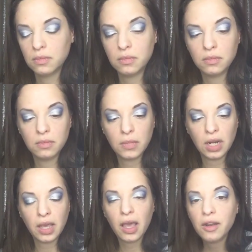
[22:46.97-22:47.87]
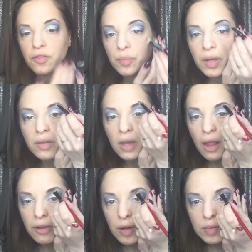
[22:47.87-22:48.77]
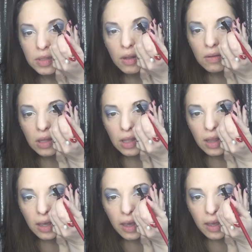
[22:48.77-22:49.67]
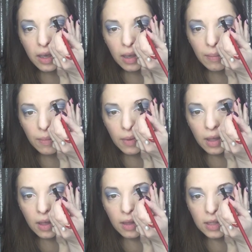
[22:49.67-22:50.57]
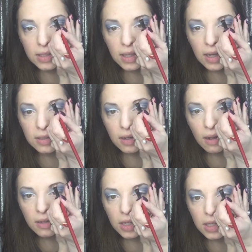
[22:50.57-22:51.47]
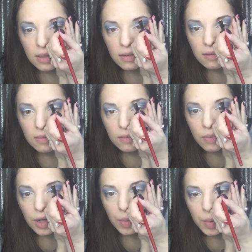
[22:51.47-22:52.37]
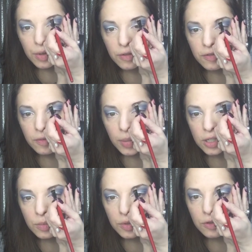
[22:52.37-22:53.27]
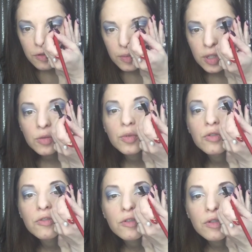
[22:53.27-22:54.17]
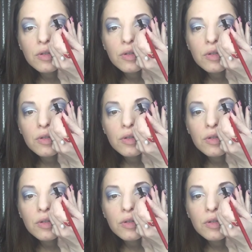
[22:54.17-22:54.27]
in. And again, if you build the color up slowly like I am, these last all day. Waterproof, budge-proof, smudge-proof,